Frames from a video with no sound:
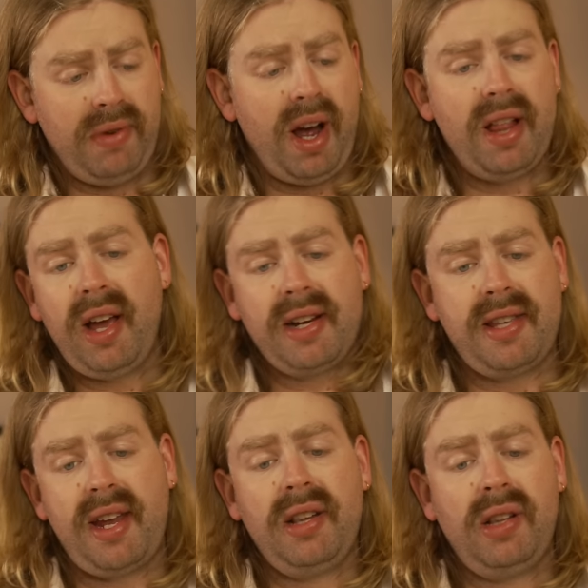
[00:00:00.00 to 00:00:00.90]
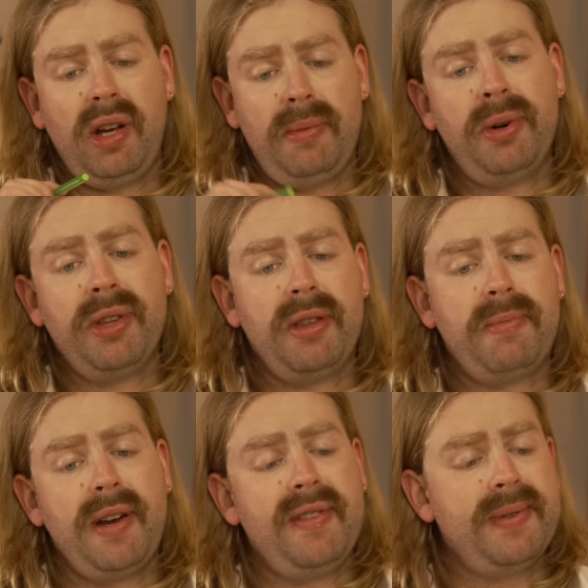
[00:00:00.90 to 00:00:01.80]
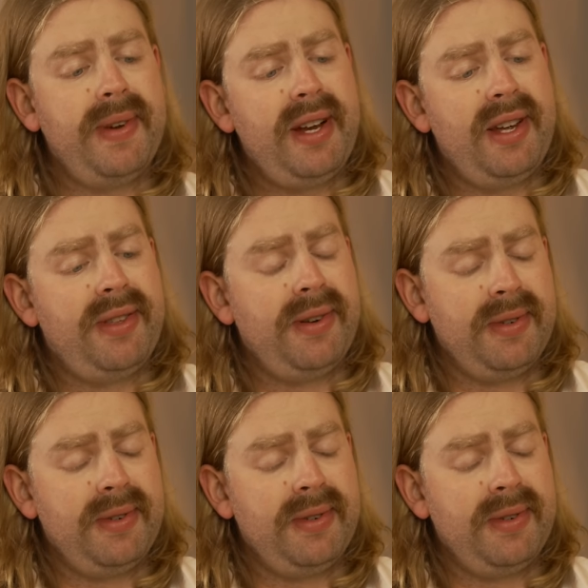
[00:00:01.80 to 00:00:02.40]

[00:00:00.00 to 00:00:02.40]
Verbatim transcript: I liked that a lot more than the previous wine. I thought